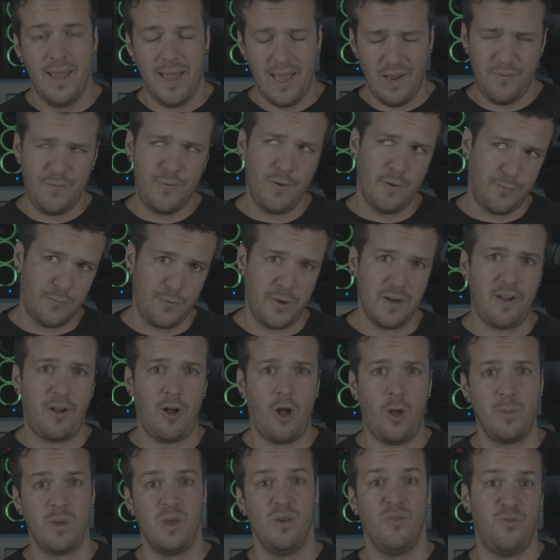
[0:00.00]
And feel free to
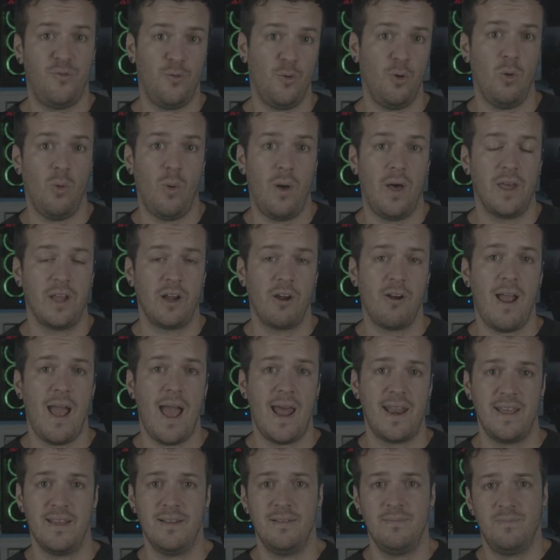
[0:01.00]
call me a fool while you're at it.